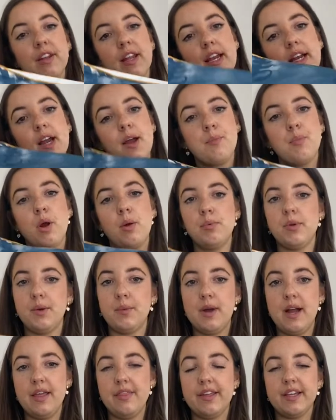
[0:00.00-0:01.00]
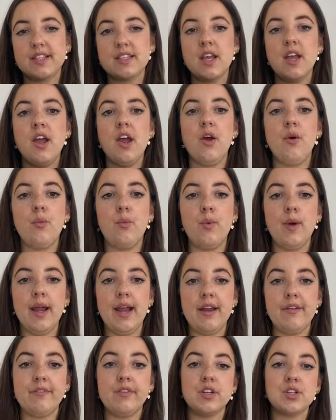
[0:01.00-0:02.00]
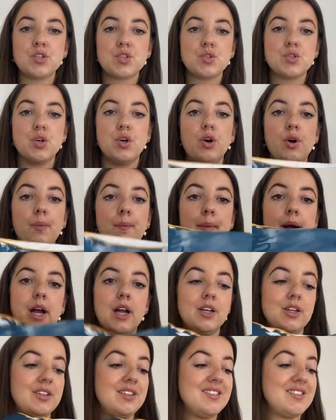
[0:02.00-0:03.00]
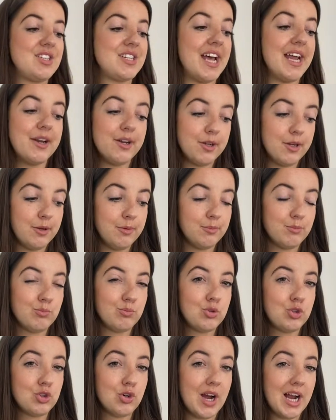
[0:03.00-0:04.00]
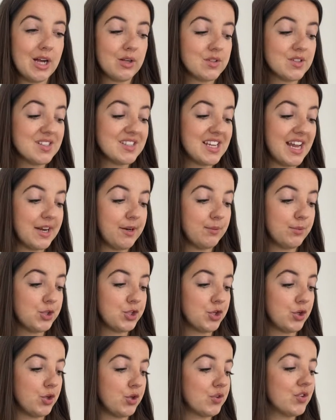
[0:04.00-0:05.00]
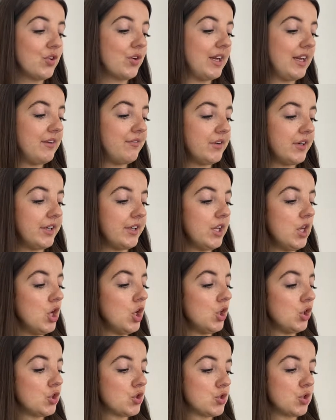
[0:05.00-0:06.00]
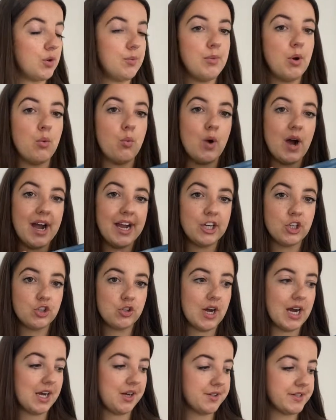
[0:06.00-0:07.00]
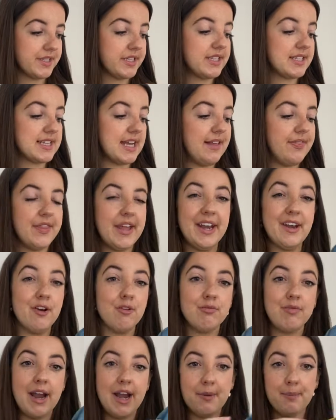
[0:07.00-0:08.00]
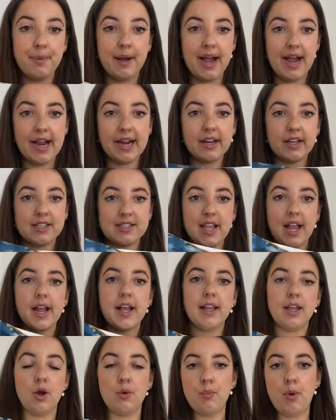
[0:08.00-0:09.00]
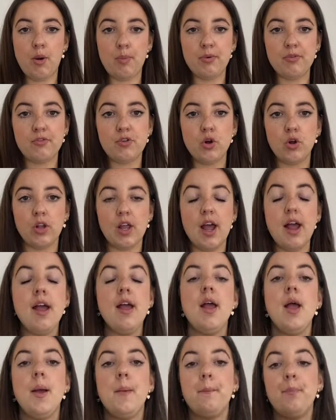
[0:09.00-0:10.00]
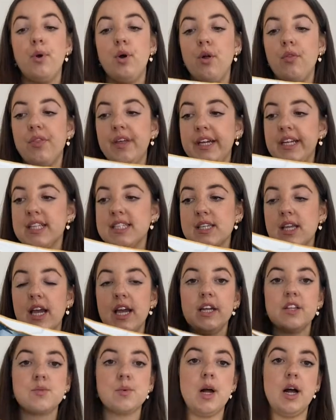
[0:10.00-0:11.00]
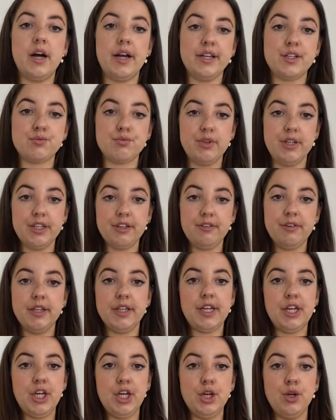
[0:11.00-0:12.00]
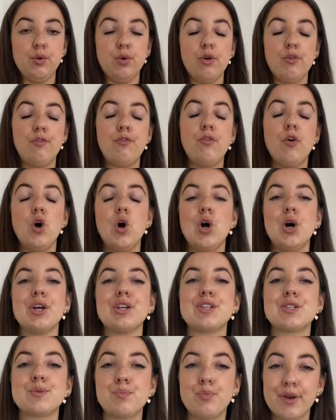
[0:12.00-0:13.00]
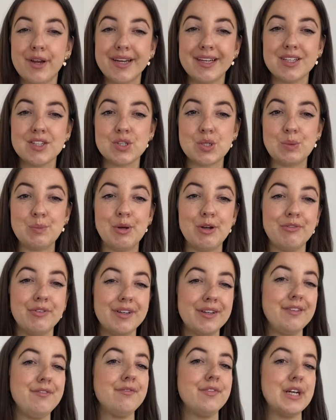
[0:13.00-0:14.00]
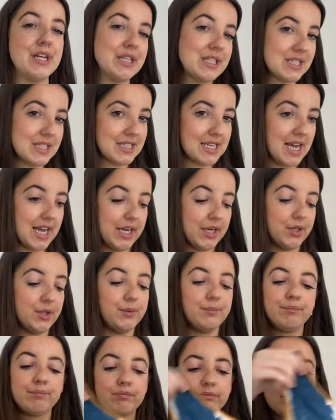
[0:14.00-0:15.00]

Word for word: like I'd probably wear this with some denim trousers, denim shorts, or even some white trousers and then a red bag It's like a little pop of colour. But this as well is really, really cute for spring, summer, really versatile.